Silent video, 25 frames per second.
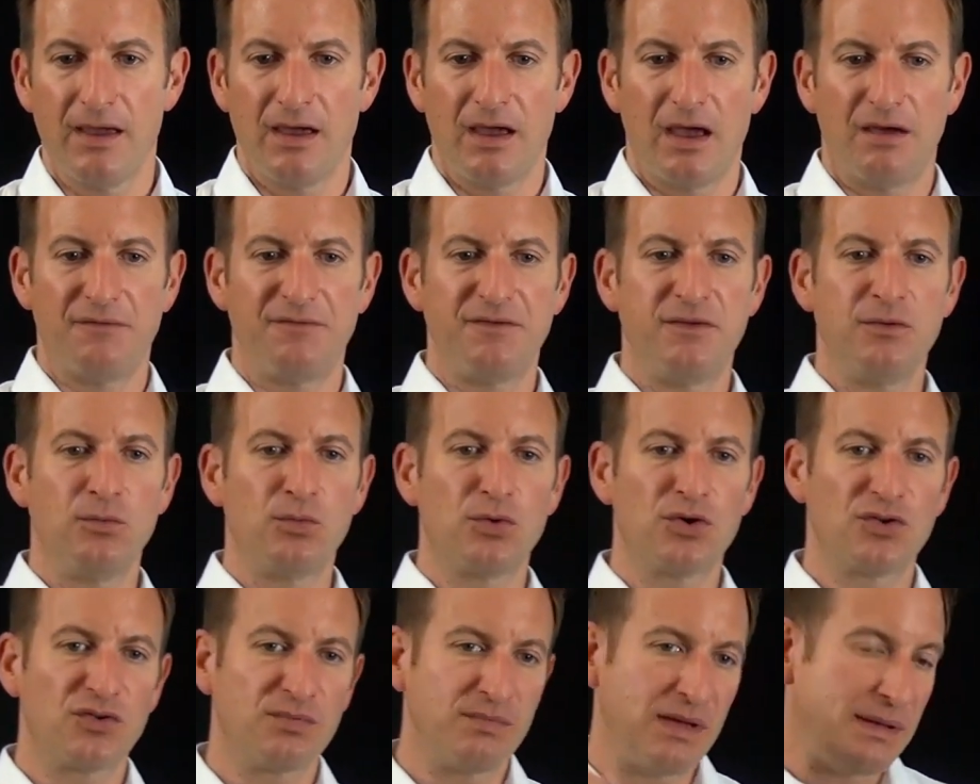A few
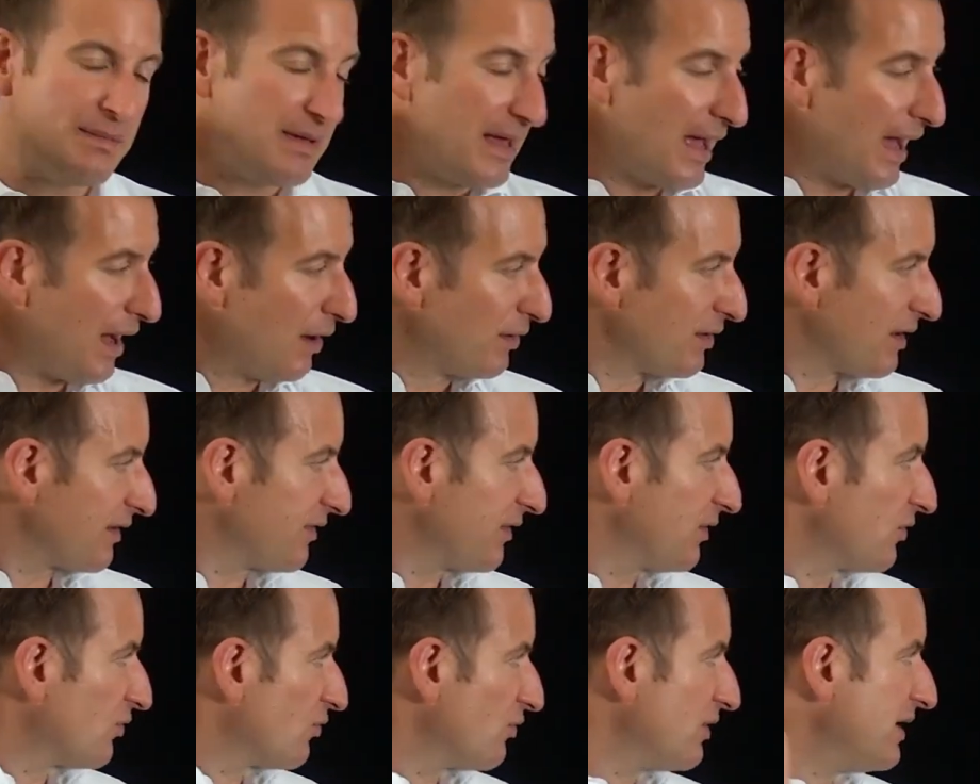words maybe, how does
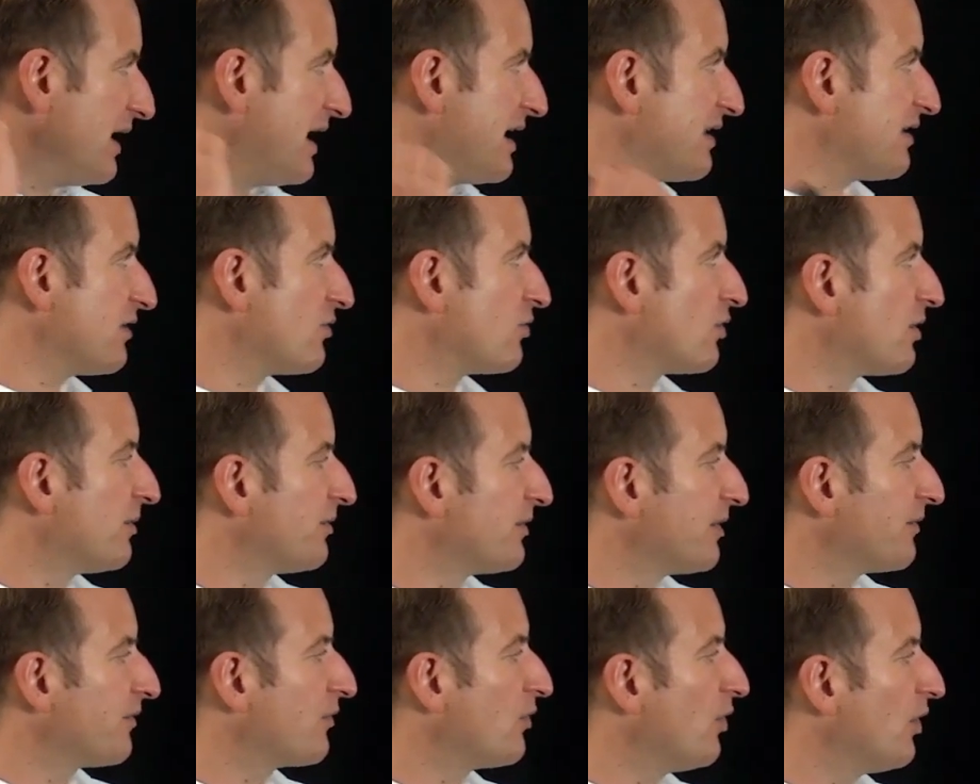this relate in terms
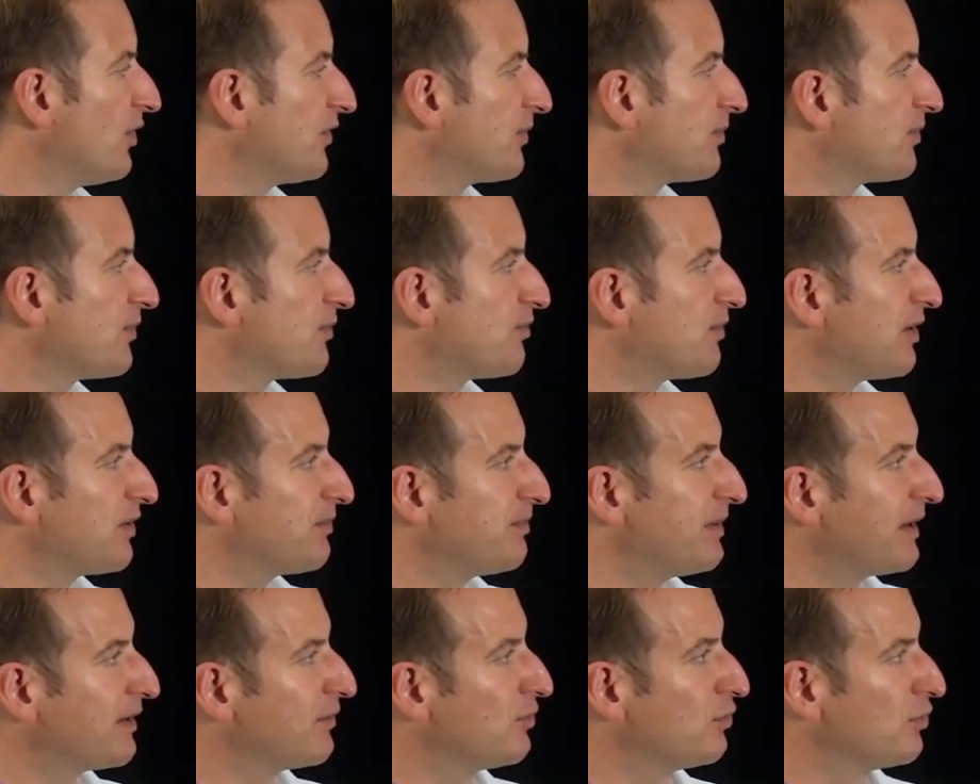of cost with
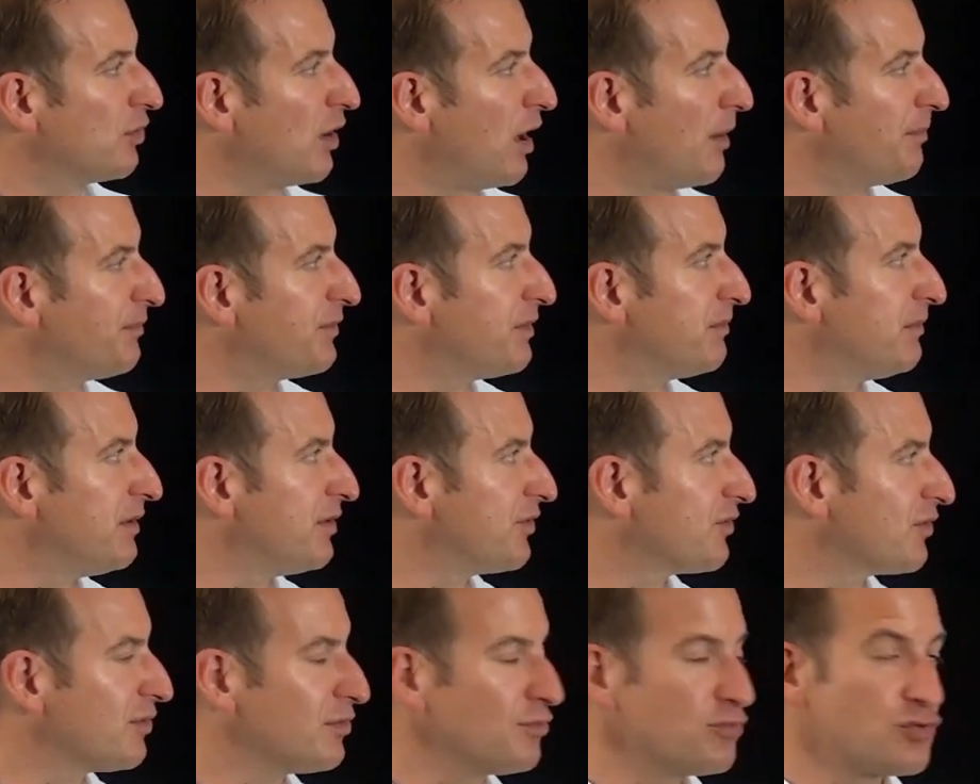respect to an optimal
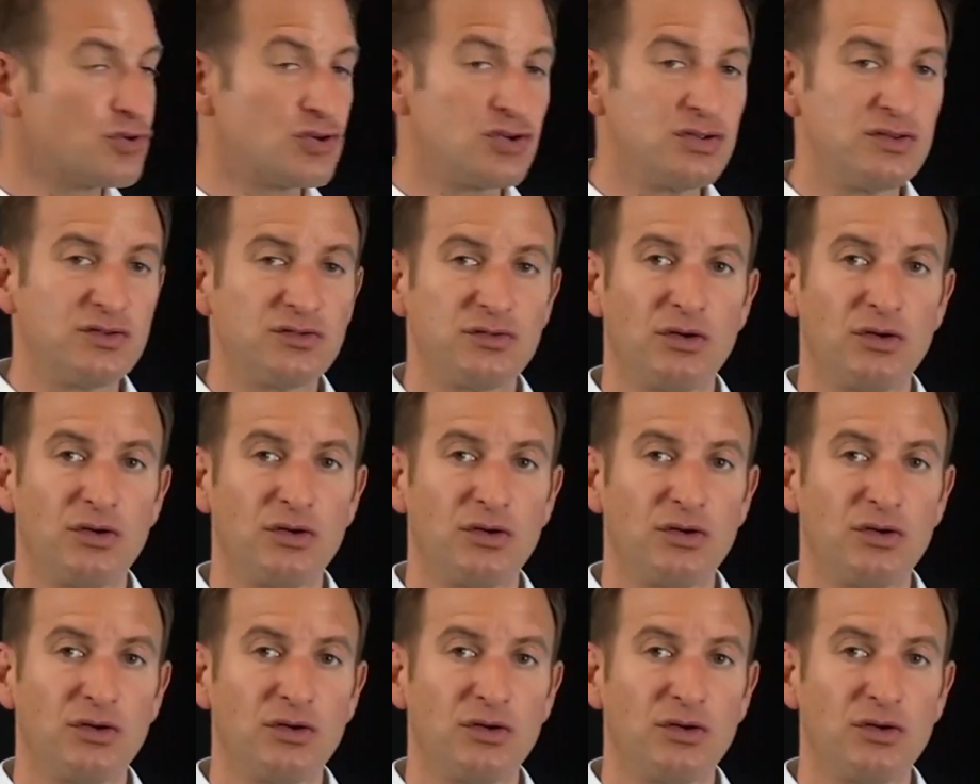solution?